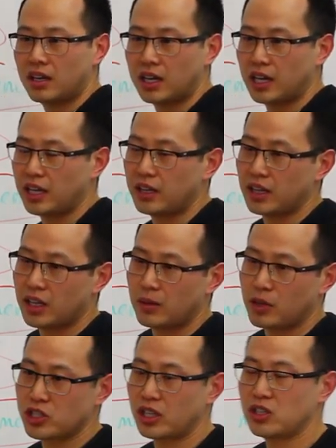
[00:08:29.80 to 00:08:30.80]
And uh,
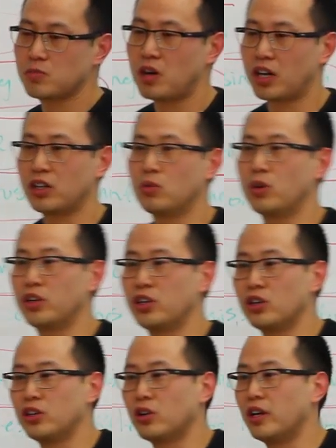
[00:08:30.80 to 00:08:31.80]
Marcello's model, where
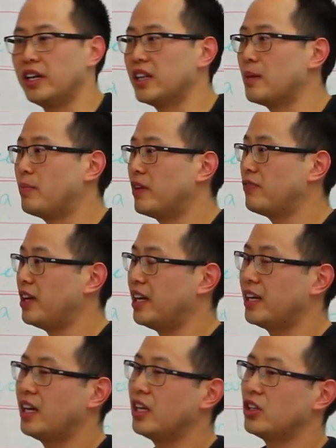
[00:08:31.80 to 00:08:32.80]
you're, you're in a
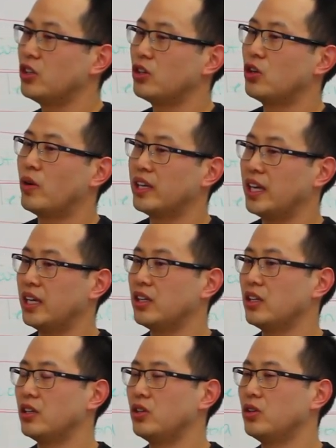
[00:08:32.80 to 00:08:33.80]
buffet, you're going in,
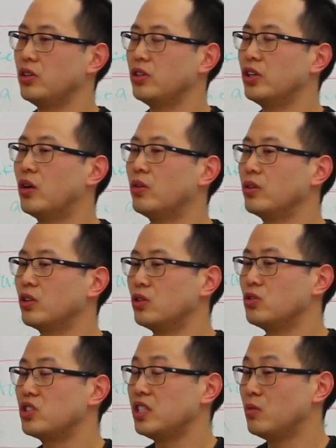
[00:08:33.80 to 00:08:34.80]
you, you don't, you
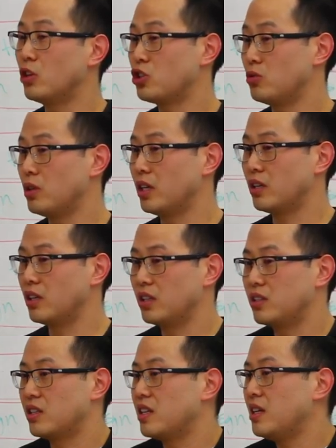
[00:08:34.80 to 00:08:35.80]
see what you get.
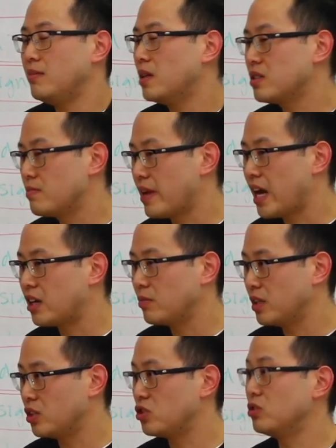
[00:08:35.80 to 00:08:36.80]
The name doesn't matter
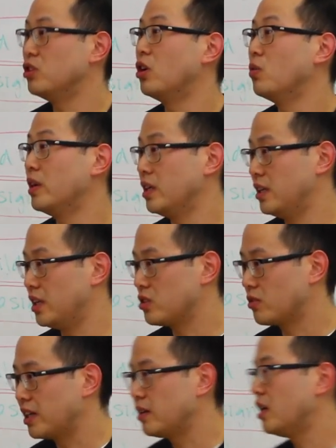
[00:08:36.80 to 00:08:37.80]
because you know what it is, right?